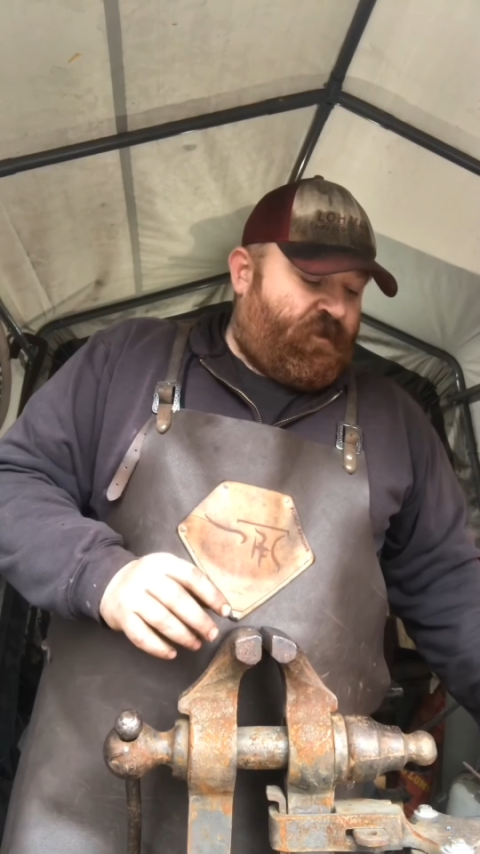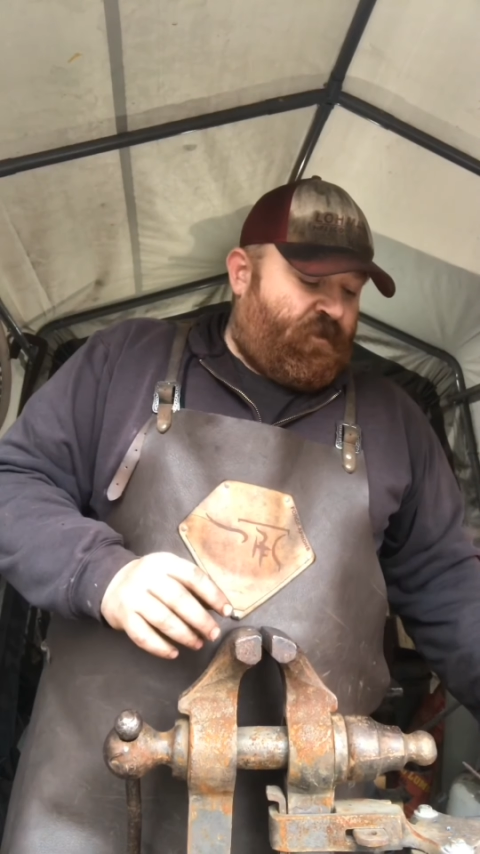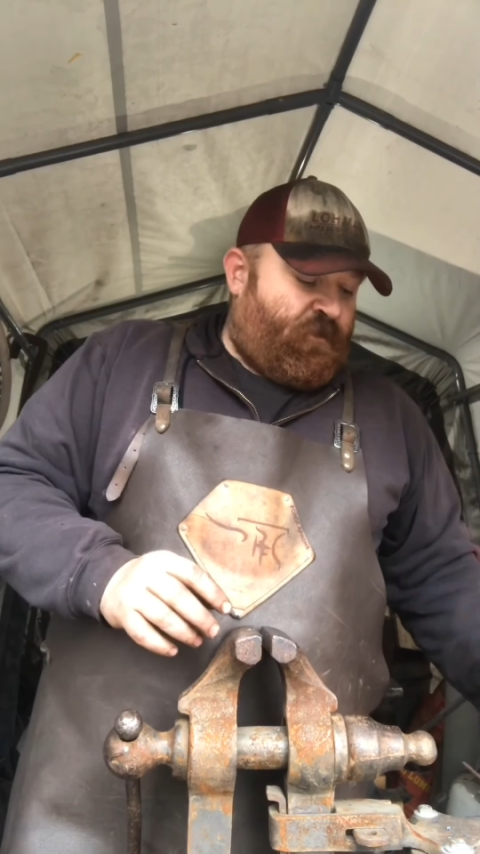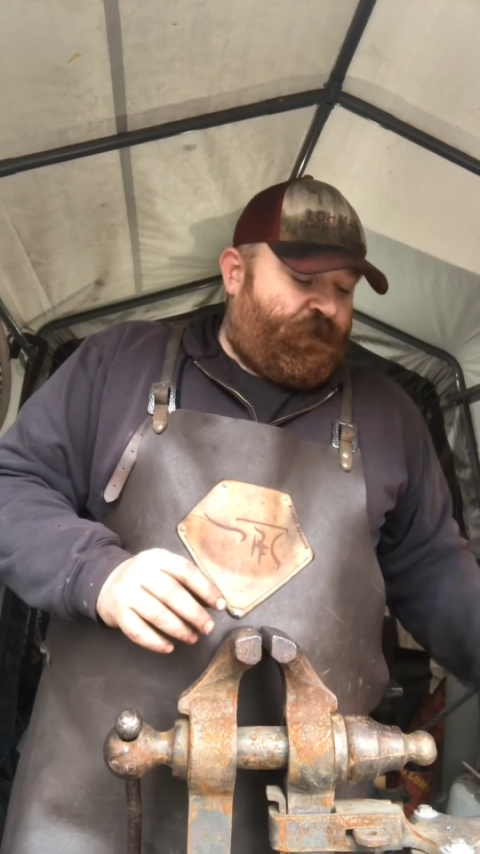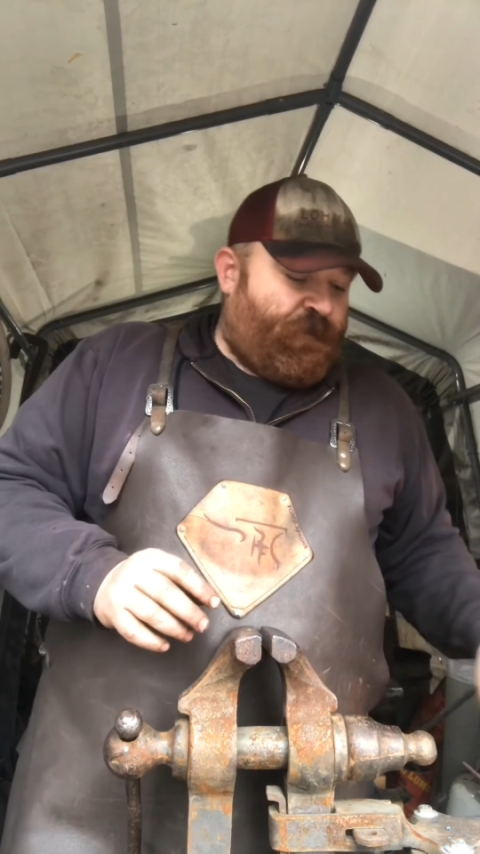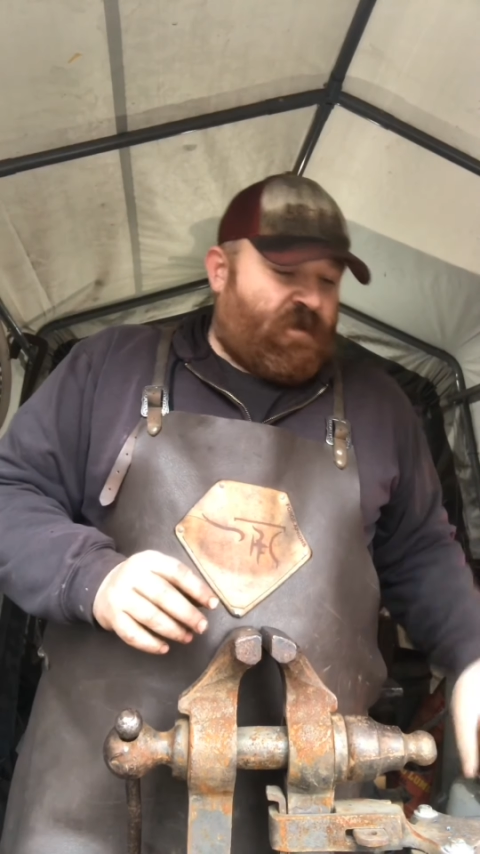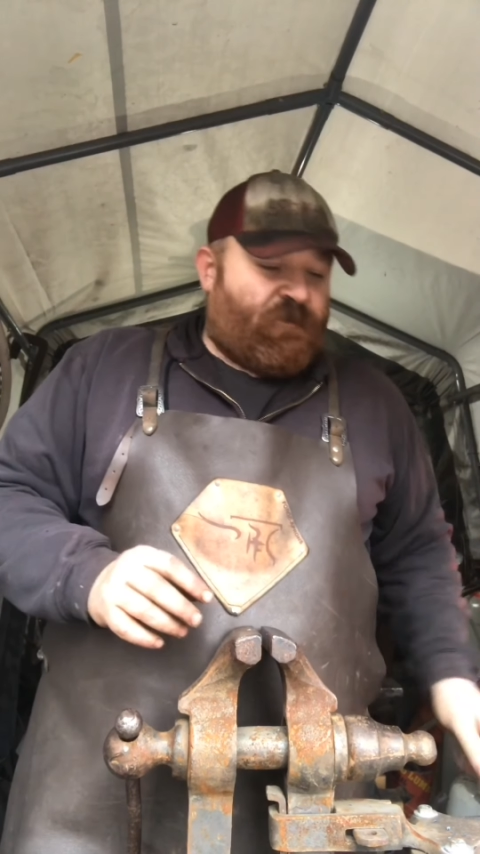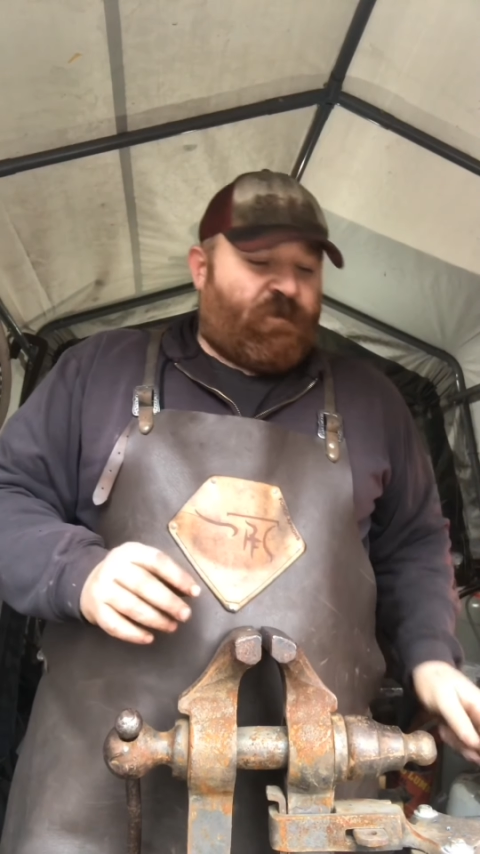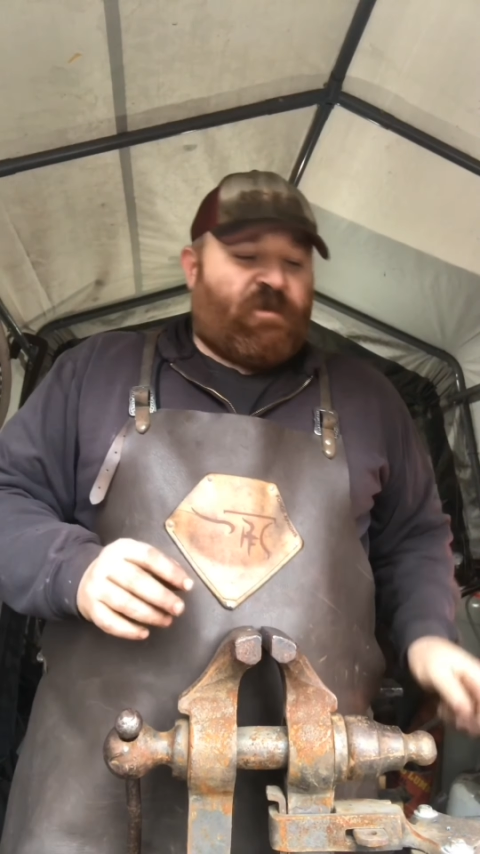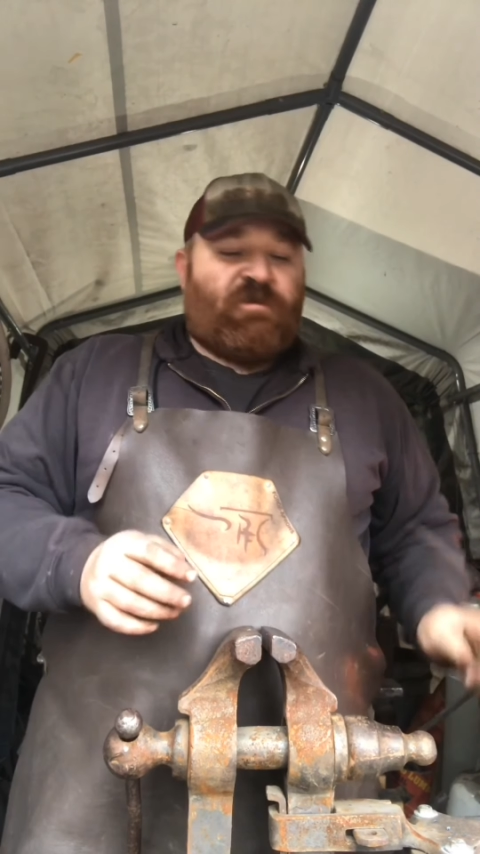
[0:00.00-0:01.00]
do is
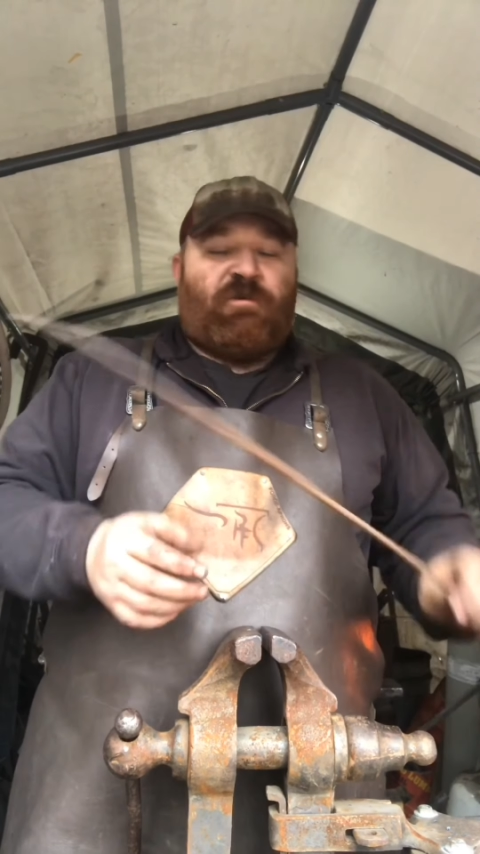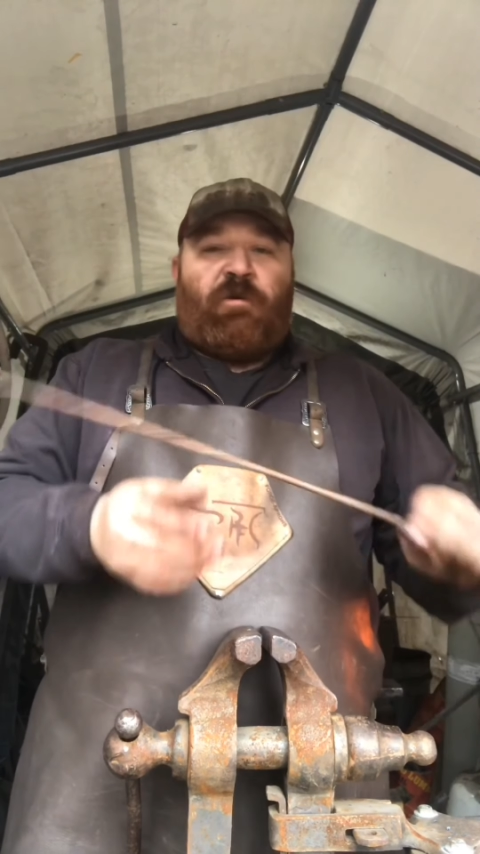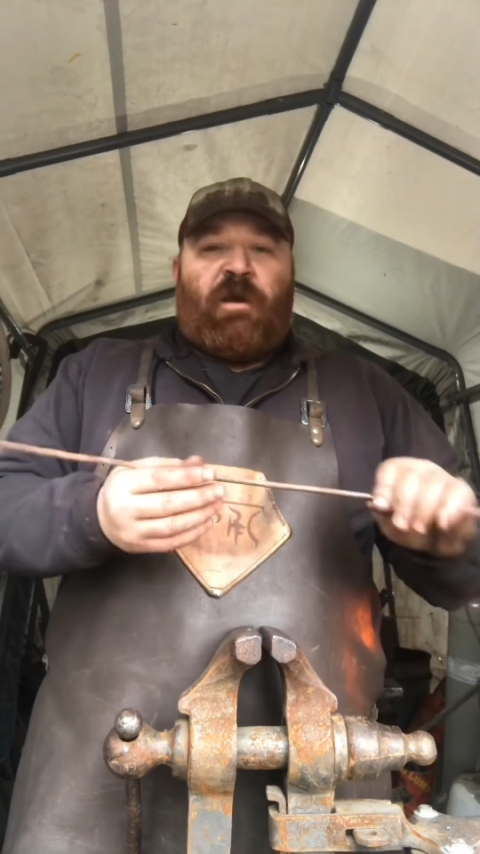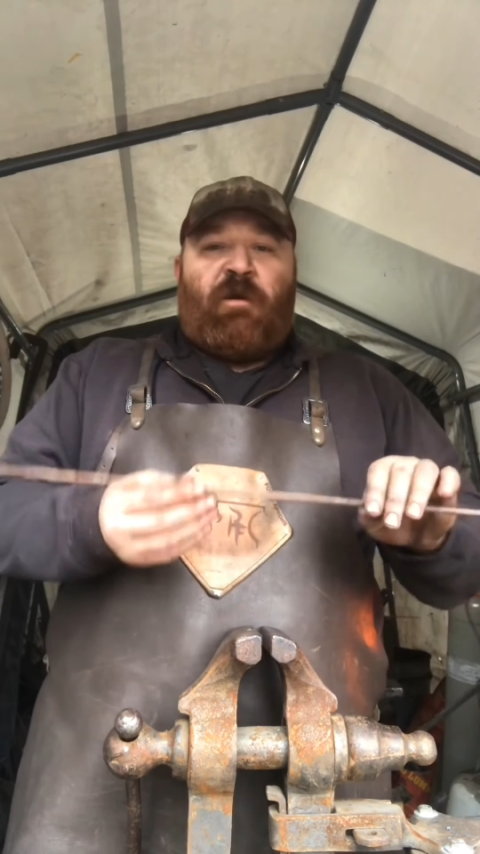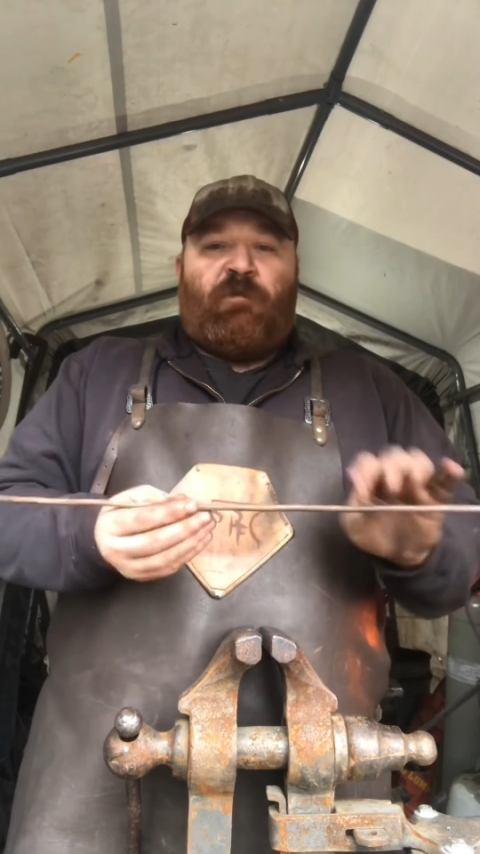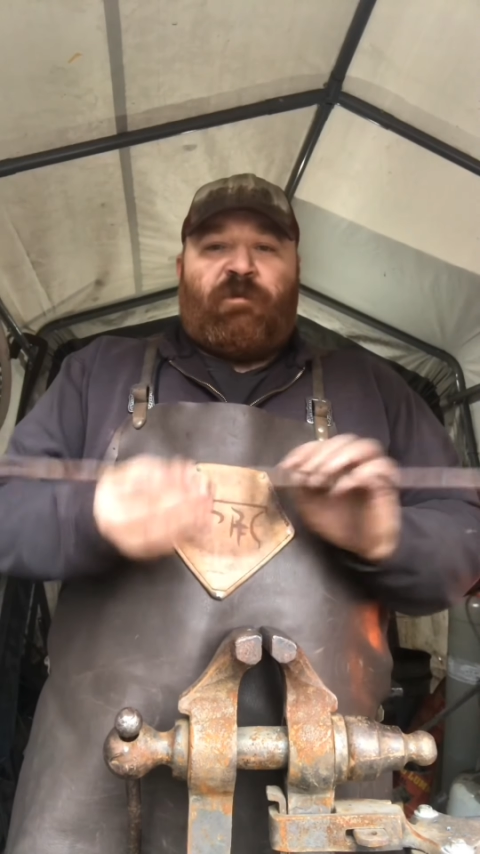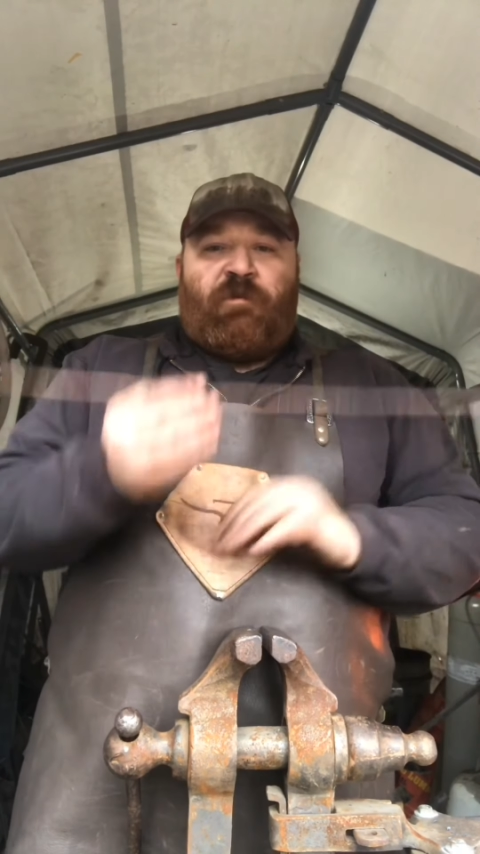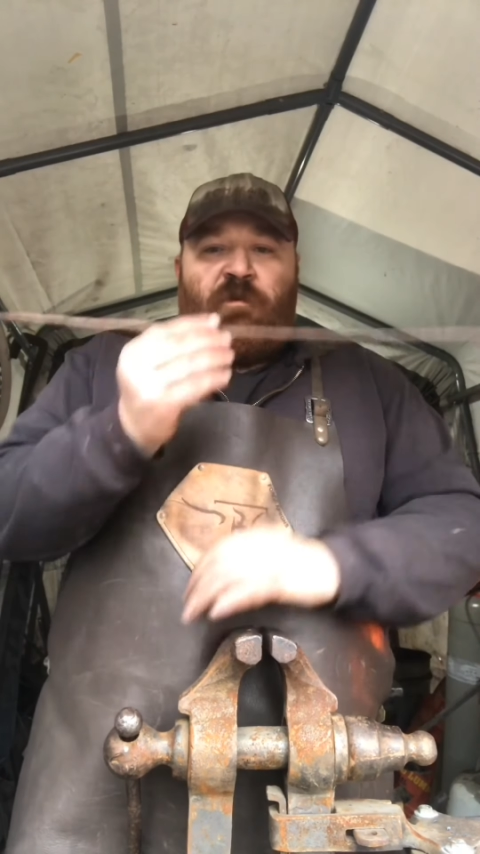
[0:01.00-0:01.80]
we're going to start out with